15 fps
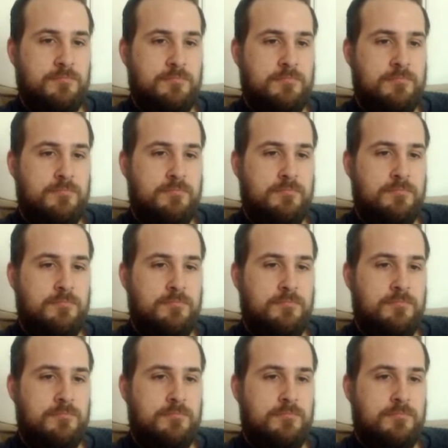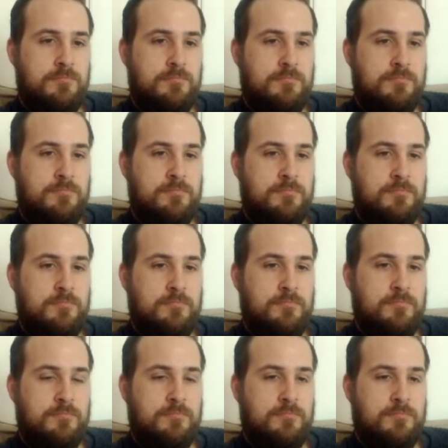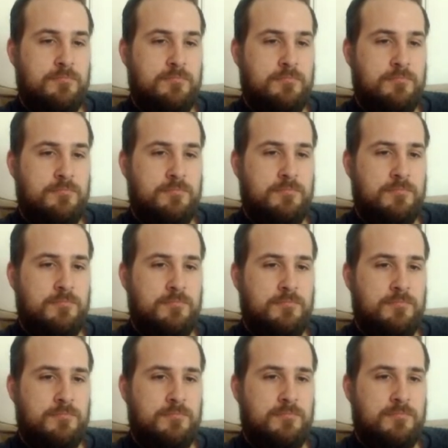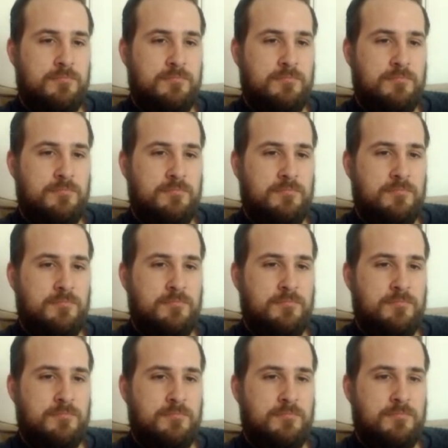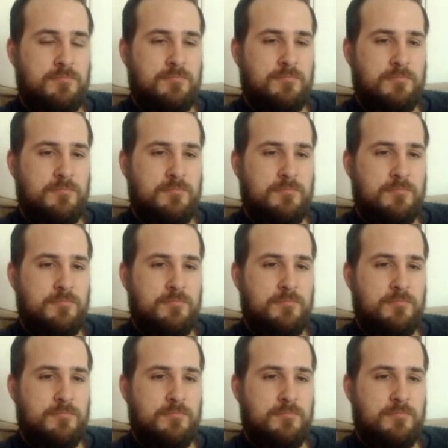No words are spoken by the person on screen.